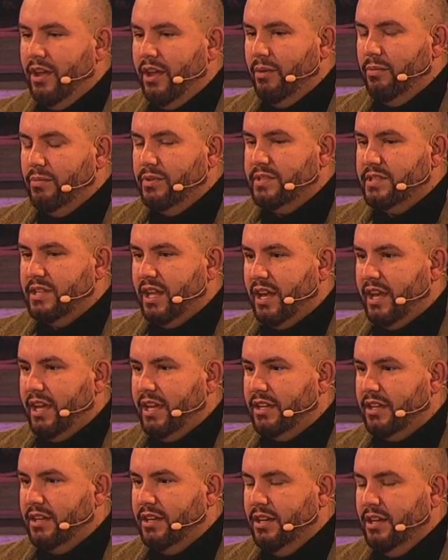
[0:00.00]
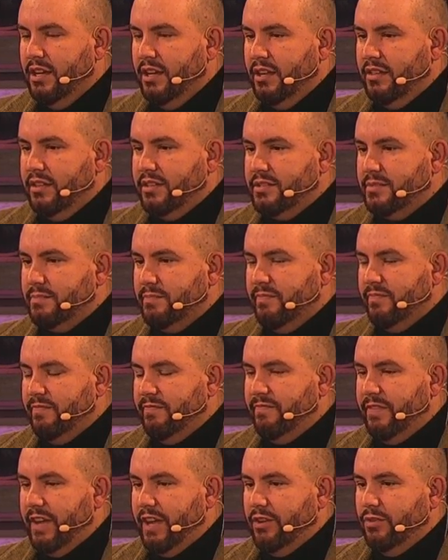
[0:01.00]
it was like this
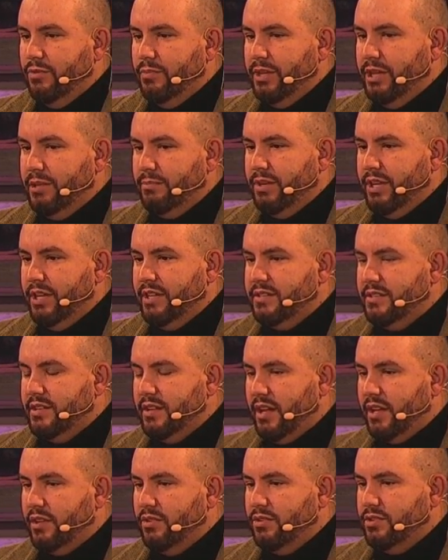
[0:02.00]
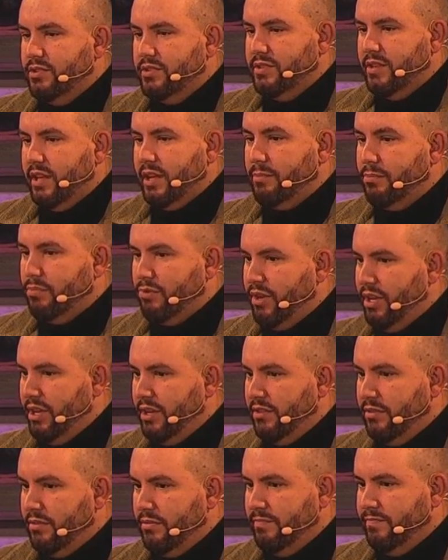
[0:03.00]
veil being pierced, and I could just like
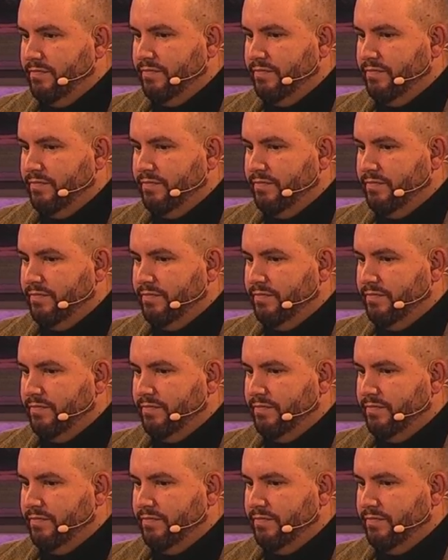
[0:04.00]
breathe